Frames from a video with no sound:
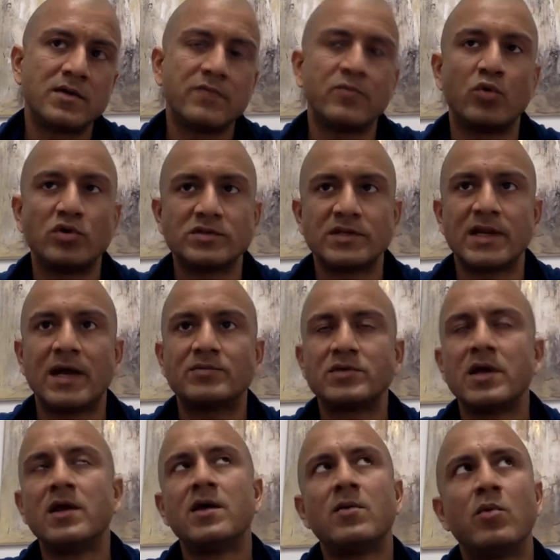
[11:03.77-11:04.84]
More synapses.
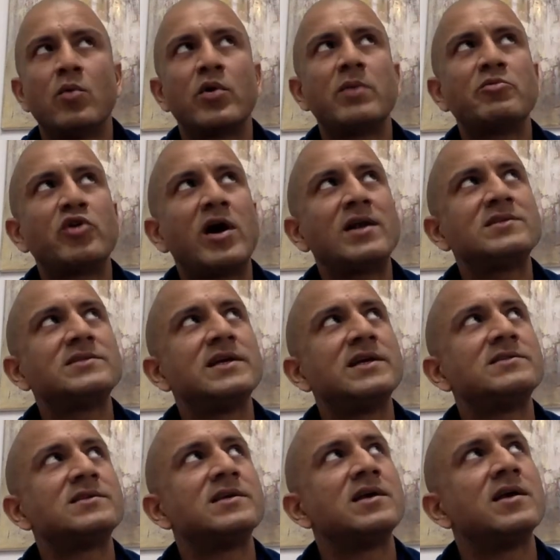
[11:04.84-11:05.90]
Well, what I'm trying to say
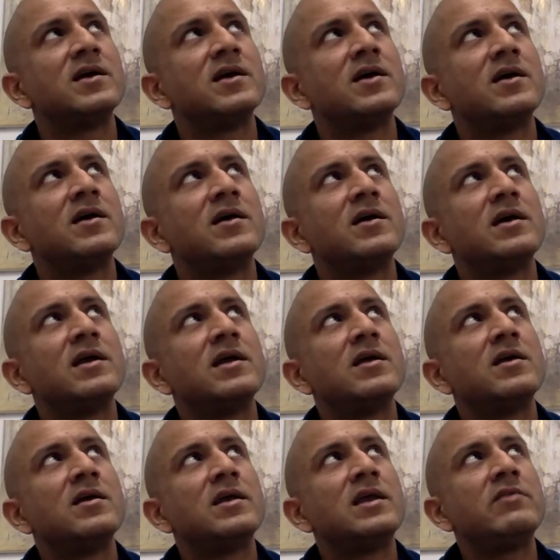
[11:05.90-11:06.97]
is,
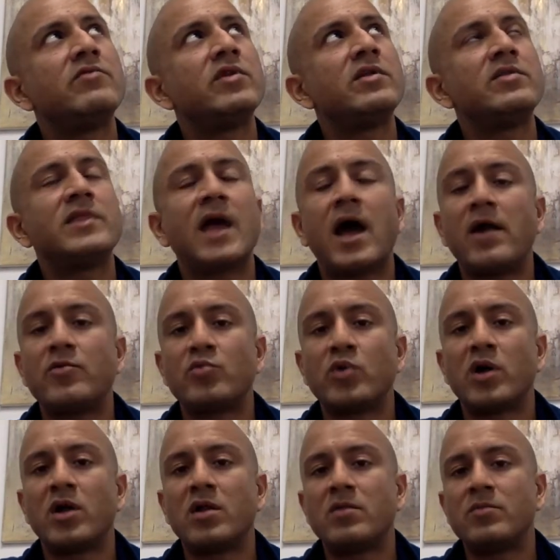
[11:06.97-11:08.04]
even in that
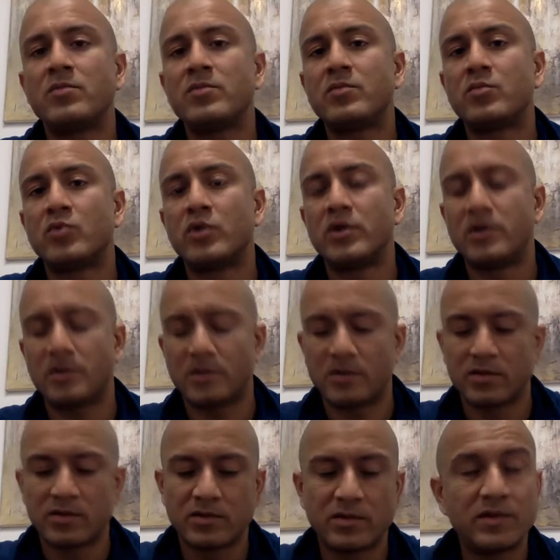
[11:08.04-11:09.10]
realm, we're
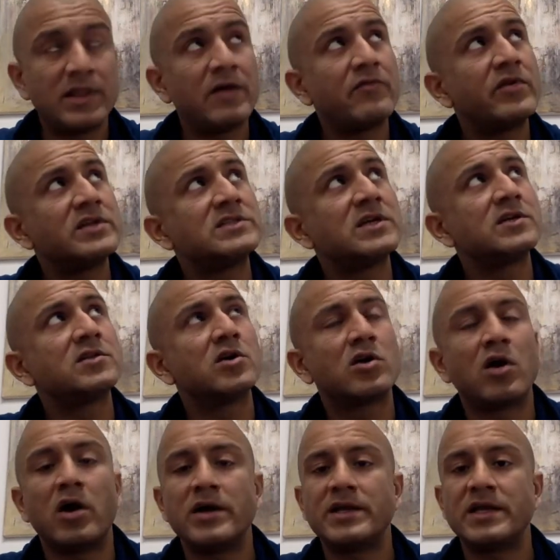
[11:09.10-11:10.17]
leveraging the
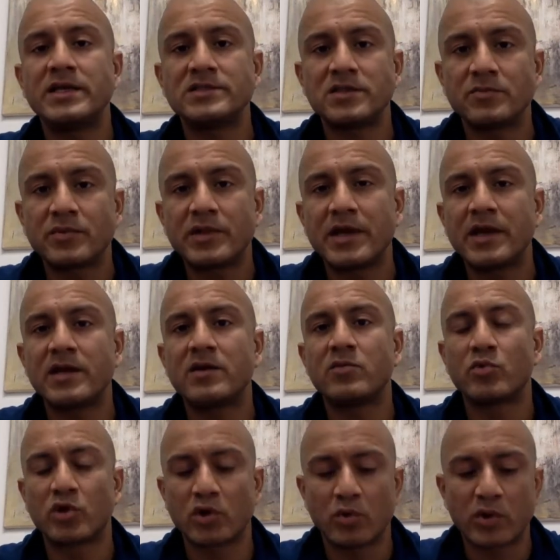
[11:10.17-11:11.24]
Cartesian plane, and
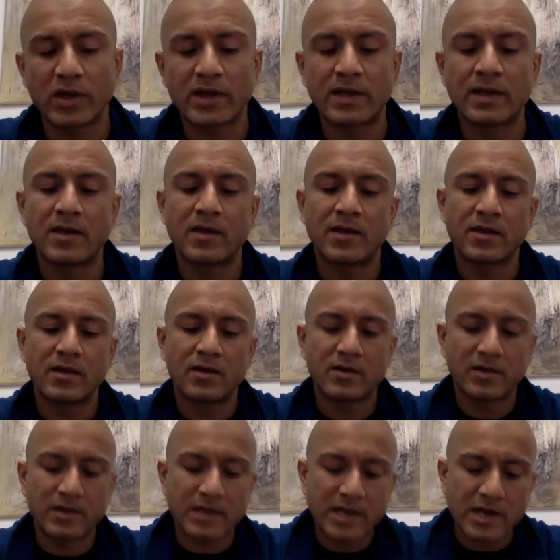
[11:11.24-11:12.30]
we're going
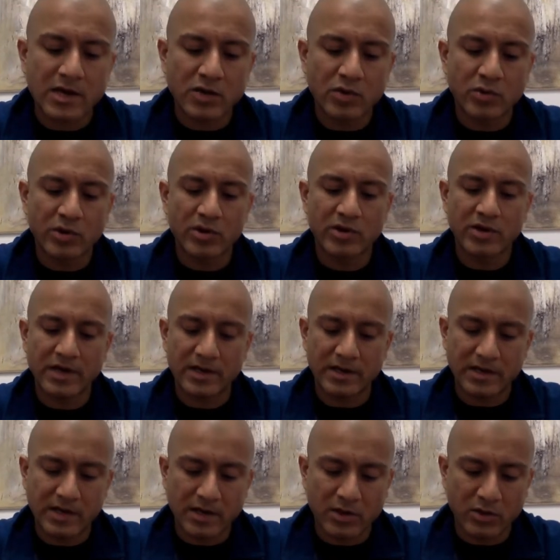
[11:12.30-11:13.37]
narrower and
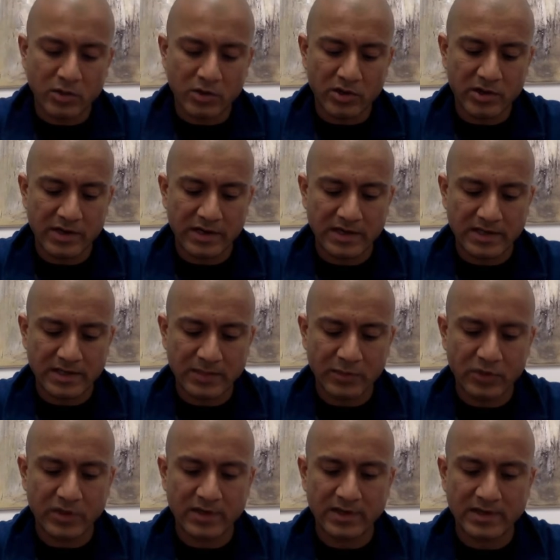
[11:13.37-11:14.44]
narrower and
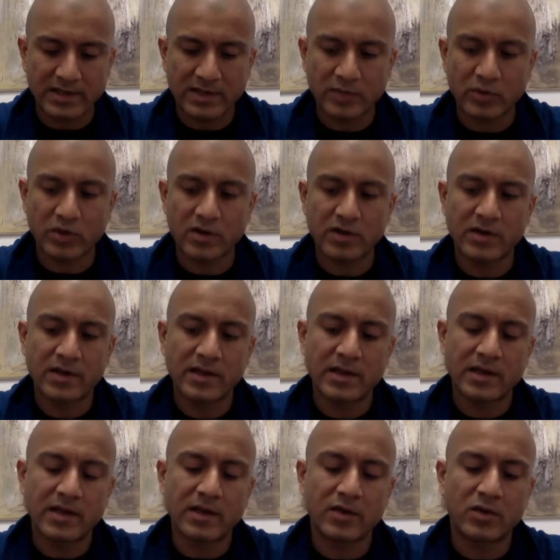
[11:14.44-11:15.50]
deeper
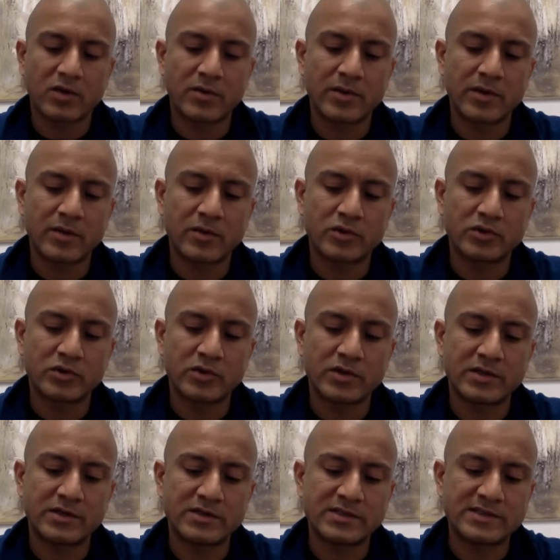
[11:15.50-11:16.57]
in order to be able to
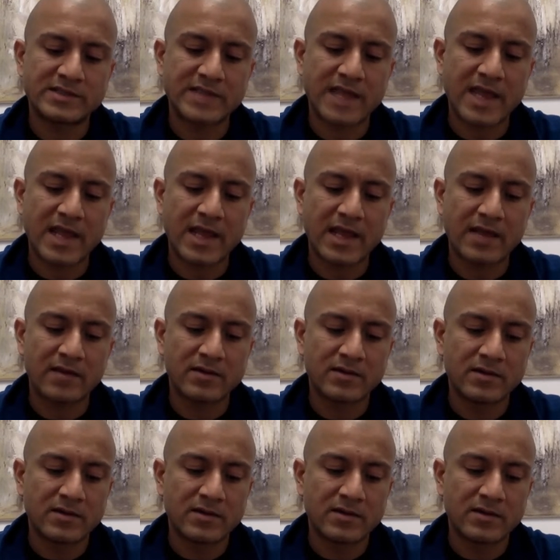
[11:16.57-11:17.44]
understand